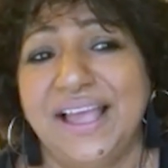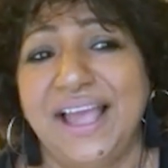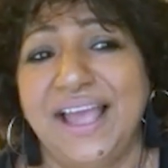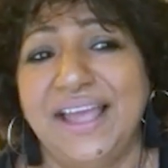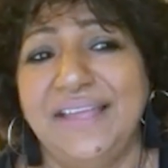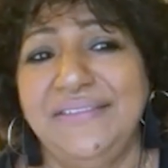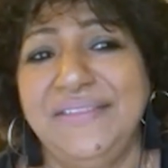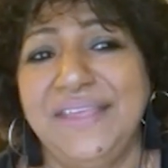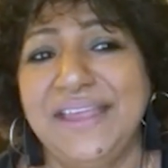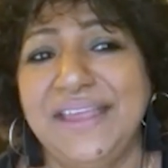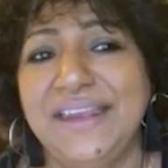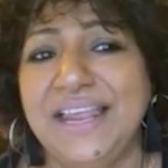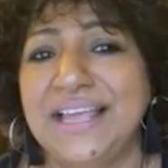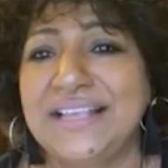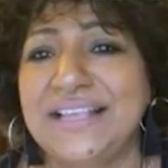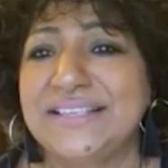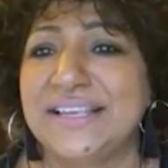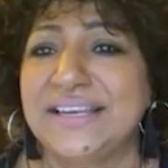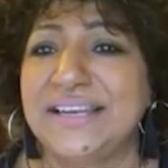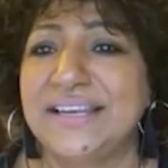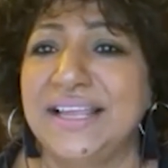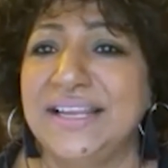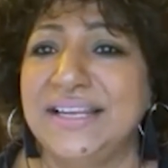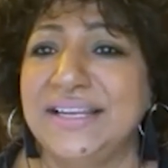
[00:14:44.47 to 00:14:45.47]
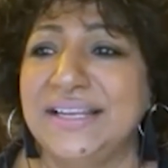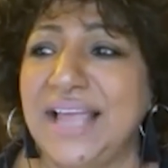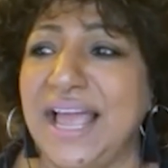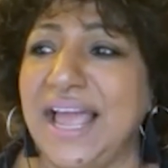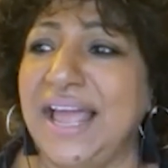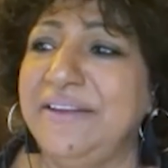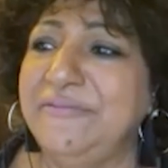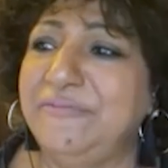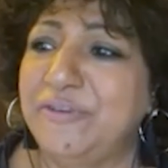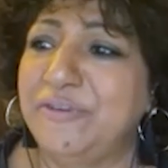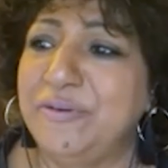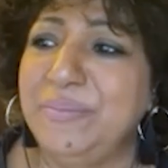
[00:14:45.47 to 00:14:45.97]
And then I said,
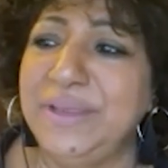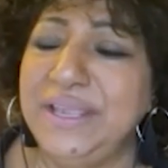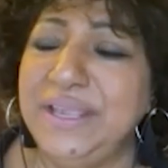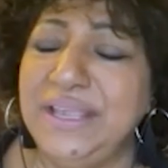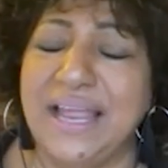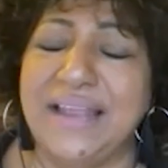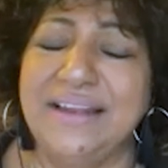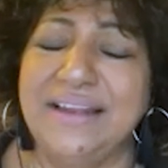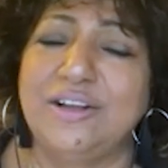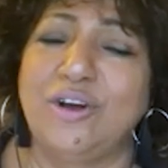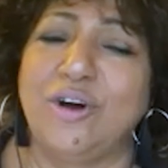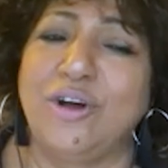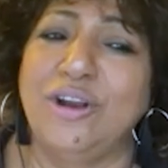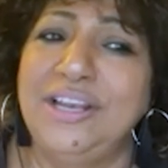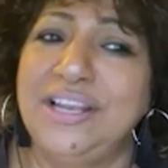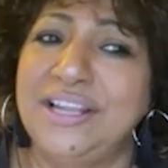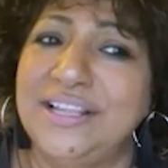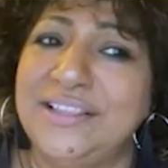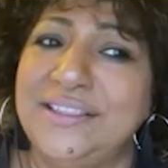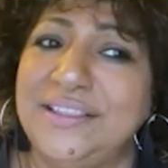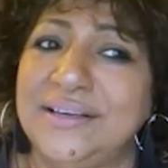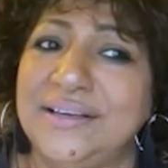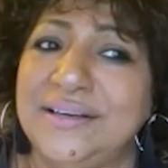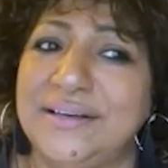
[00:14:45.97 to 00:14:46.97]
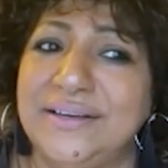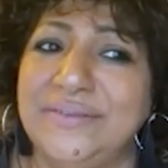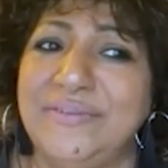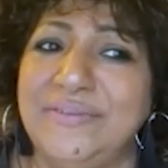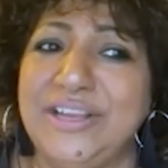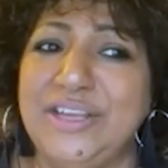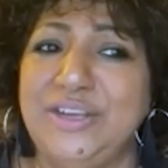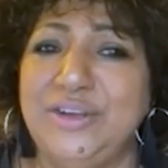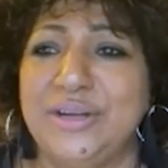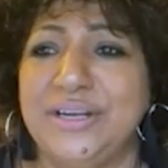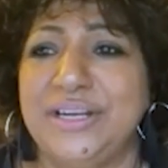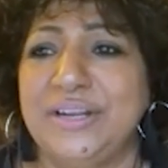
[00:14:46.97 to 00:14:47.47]
and for me, and Kollam,
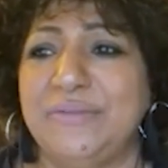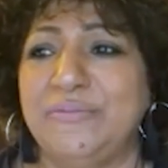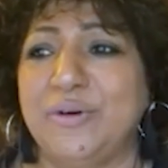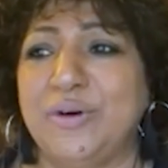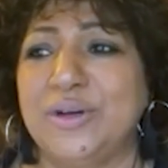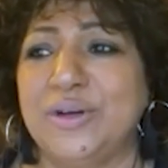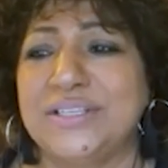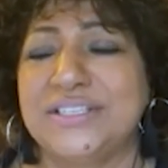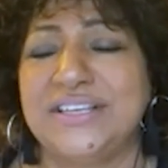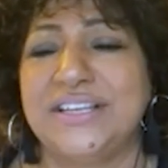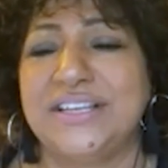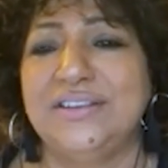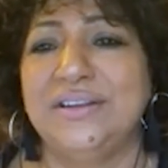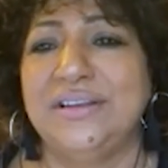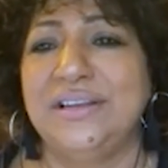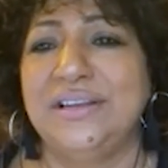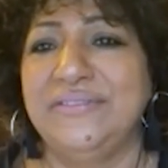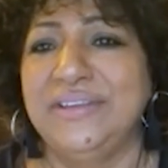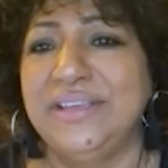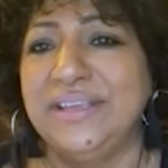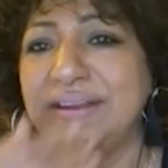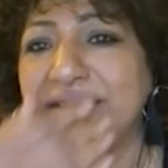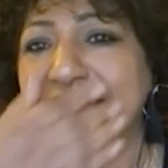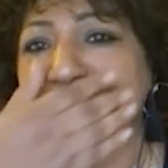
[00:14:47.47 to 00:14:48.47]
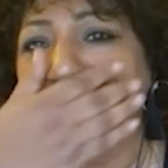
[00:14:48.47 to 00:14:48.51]
when you're divorced and you're living in